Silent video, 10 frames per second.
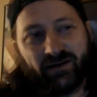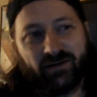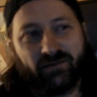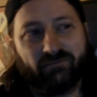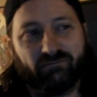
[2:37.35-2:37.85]

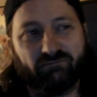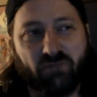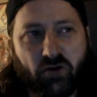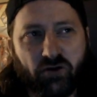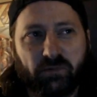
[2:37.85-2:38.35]
most
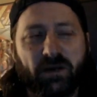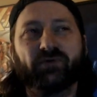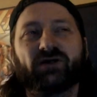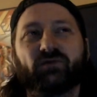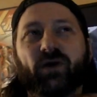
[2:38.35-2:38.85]
people just
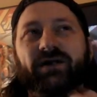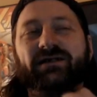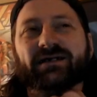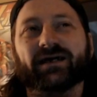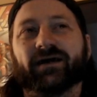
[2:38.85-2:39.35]
want to see
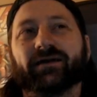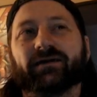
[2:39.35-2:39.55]
dead